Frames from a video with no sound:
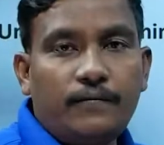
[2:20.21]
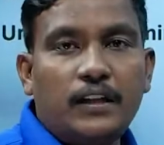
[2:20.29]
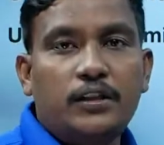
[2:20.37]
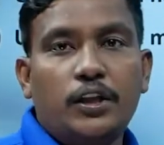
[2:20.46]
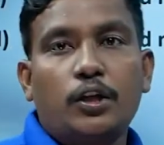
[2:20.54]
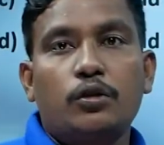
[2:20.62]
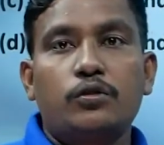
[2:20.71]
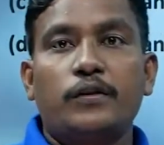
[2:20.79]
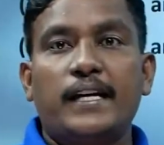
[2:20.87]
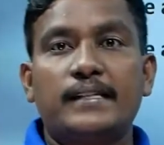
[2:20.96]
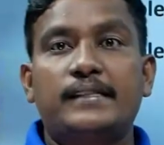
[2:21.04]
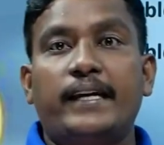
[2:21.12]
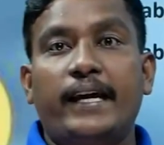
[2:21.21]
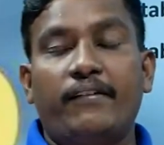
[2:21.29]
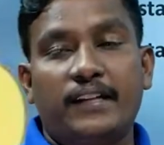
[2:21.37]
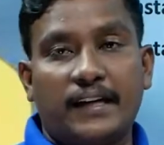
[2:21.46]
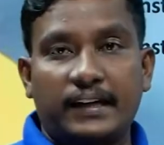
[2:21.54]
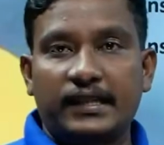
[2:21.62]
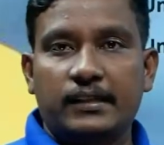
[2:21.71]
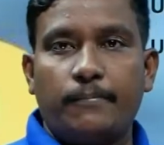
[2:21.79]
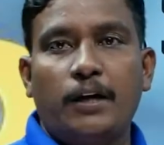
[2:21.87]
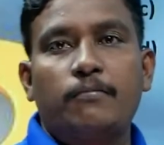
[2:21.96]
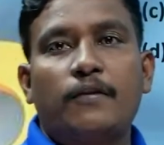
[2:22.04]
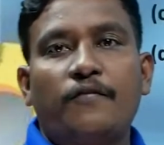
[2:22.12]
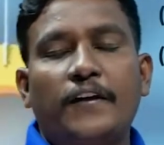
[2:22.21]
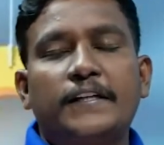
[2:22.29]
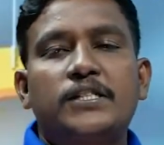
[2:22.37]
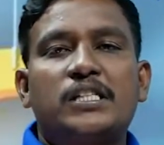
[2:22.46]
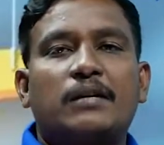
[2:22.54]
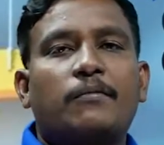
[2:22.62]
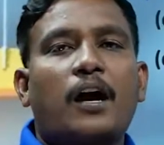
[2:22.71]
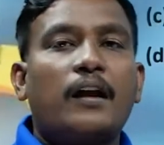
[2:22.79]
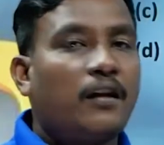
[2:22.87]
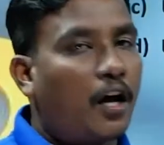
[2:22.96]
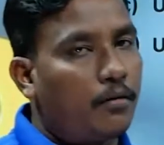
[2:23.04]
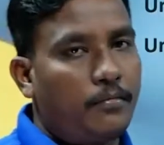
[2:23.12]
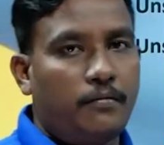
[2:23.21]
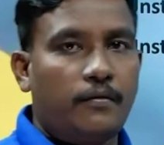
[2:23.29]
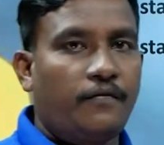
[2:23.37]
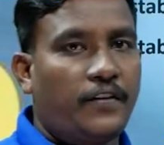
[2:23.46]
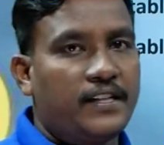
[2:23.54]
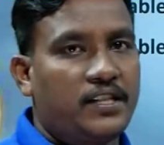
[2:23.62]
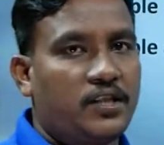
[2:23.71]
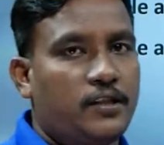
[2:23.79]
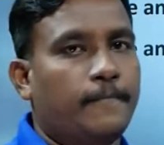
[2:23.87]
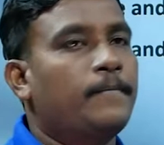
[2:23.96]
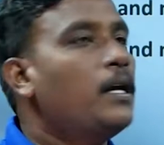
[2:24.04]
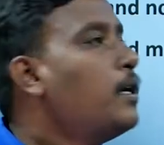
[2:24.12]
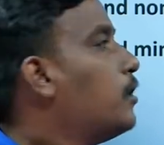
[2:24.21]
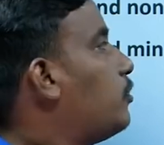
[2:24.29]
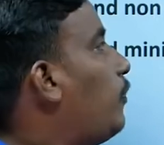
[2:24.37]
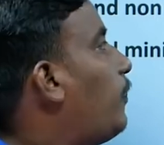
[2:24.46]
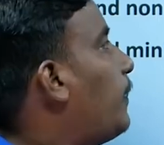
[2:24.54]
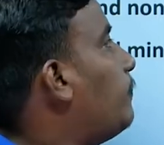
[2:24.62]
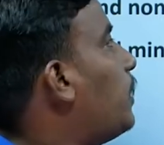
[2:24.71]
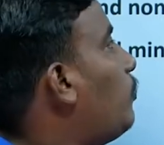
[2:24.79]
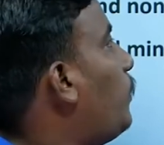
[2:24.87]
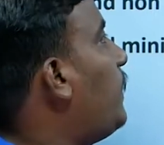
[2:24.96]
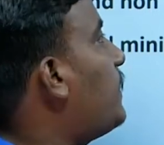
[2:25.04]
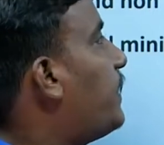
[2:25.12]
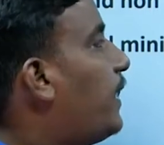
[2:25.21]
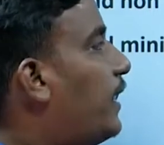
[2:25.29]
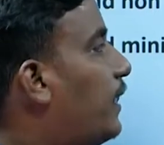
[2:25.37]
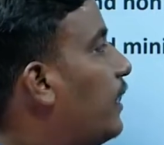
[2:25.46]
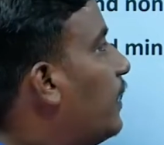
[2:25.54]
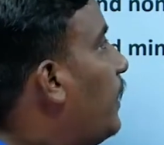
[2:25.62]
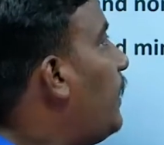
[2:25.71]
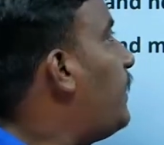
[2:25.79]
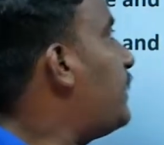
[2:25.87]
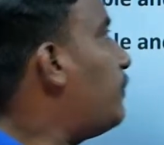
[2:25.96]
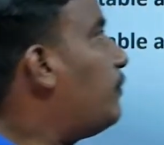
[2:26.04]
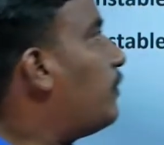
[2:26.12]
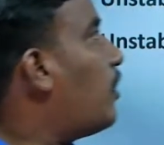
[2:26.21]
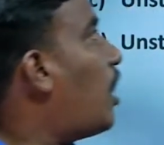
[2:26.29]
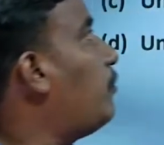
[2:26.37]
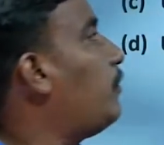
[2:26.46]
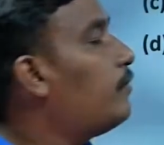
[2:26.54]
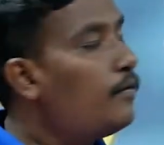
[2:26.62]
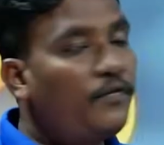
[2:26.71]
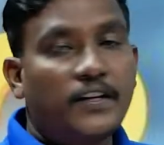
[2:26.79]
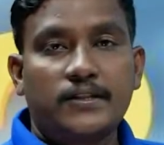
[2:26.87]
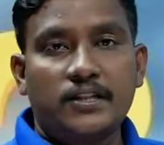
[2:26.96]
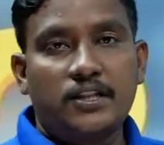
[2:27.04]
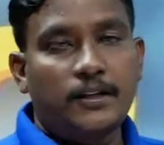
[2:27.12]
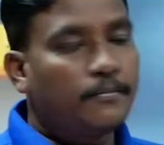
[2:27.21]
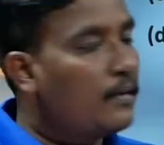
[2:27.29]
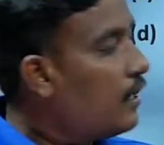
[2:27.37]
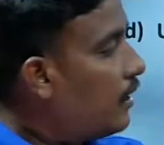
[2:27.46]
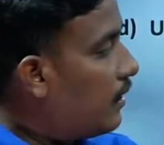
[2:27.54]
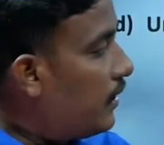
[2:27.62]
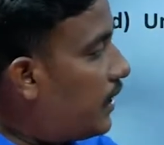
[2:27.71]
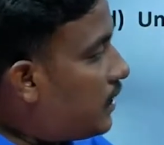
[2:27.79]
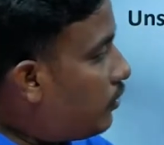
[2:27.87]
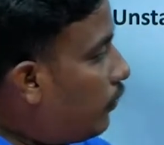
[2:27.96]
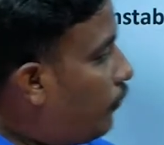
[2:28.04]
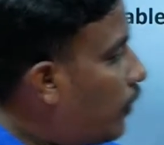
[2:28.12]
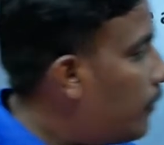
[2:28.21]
of the zeros, you can say whether it is a minimum phase system or non-minimum phase system. So from that we decided it is a non-minimum phase system. Next, if you